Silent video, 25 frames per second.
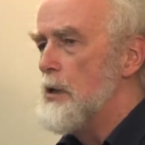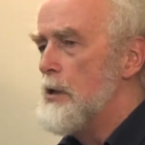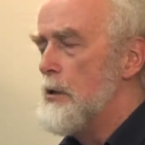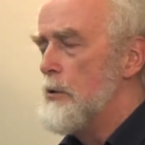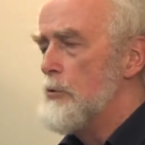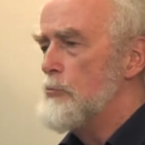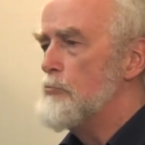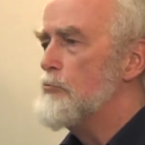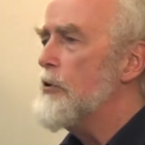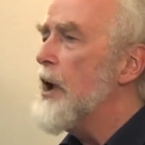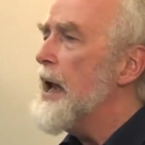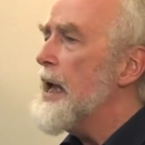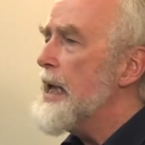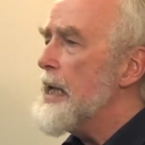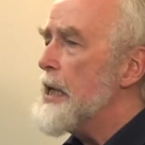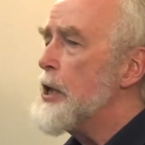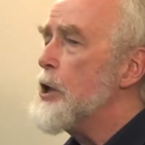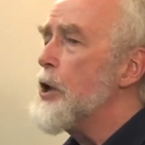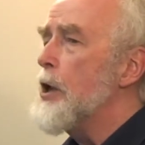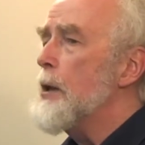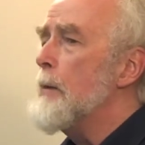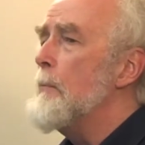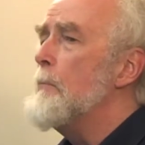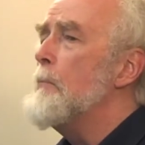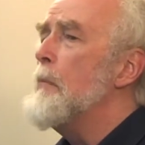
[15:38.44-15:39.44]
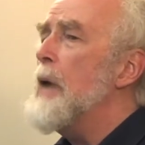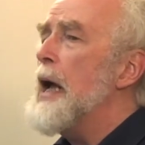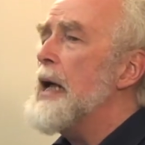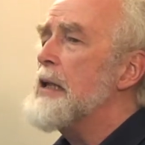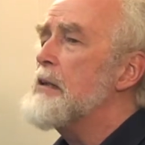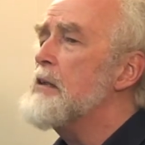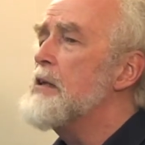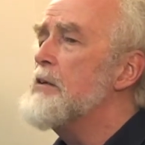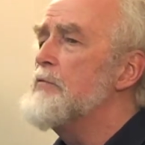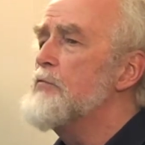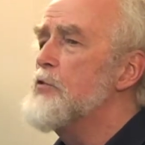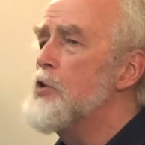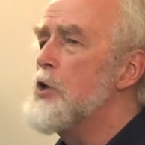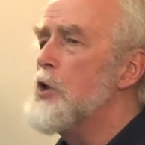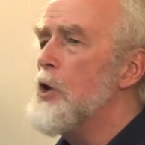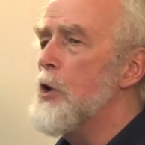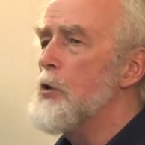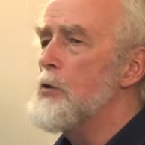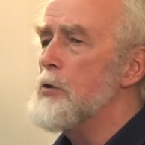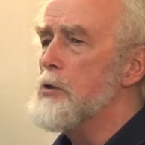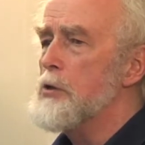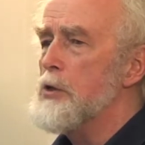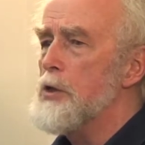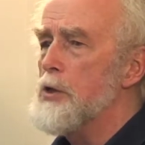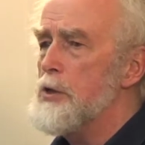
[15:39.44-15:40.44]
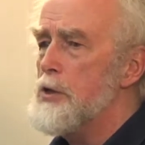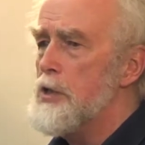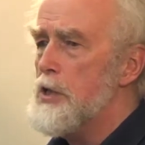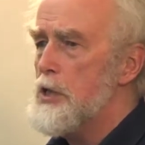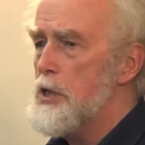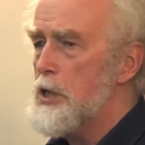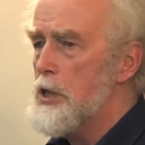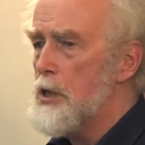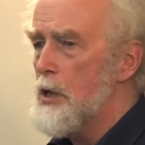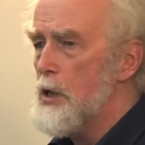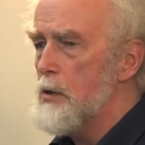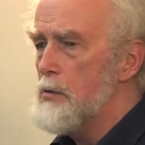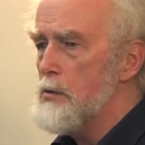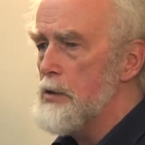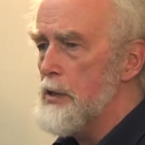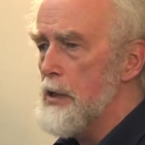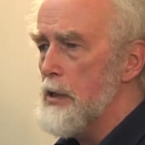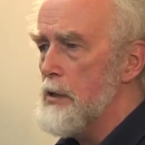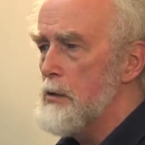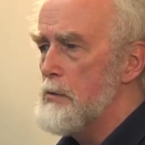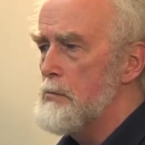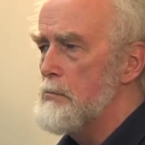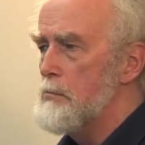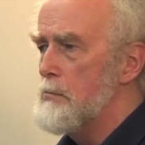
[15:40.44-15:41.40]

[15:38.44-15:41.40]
Ray got a massive jolt on his shoulder.